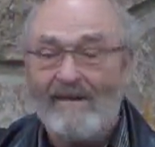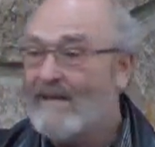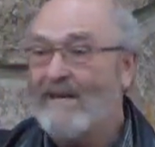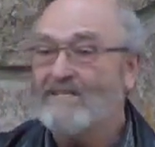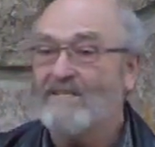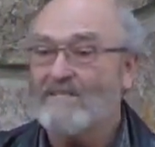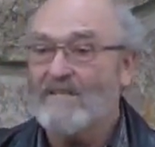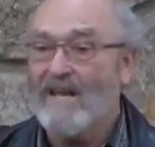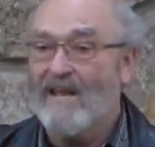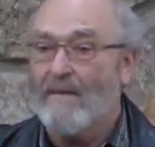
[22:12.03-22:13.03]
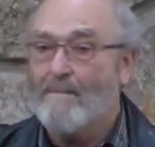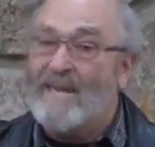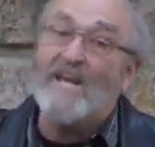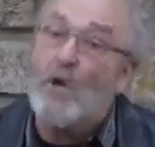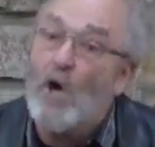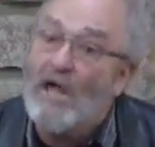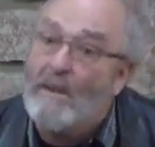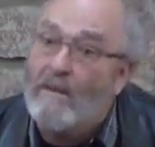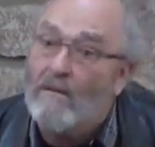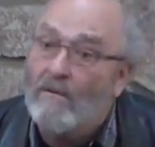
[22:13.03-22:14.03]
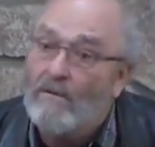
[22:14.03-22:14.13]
And he doesn't say, be good.